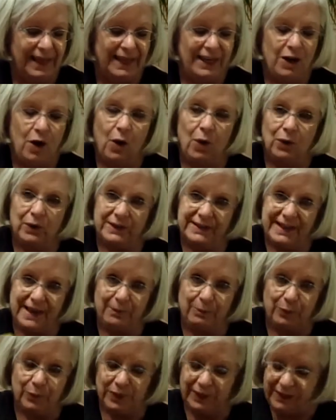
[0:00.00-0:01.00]
It holds
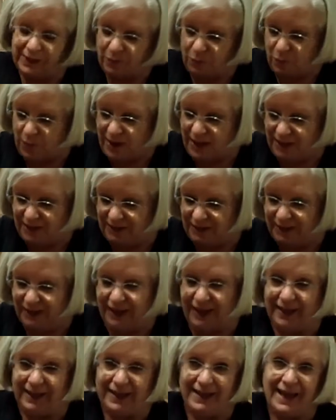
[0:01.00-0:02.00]
up really well.
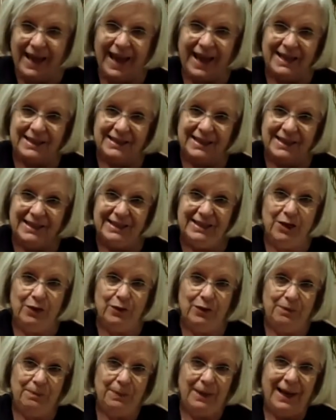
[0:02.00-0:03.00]
It has a
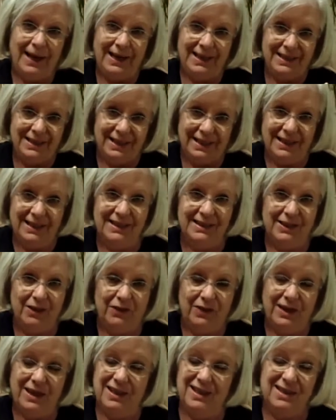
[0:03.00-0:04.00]
sewn binding
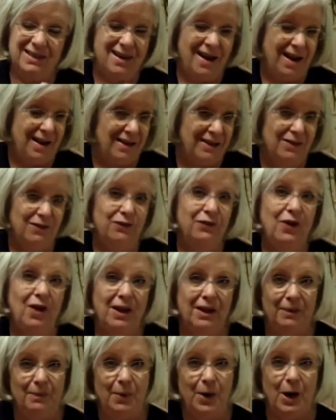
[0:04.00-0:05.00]
so that it's not going to
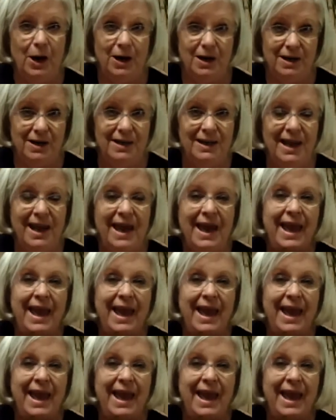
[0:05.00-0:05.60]
fall apart.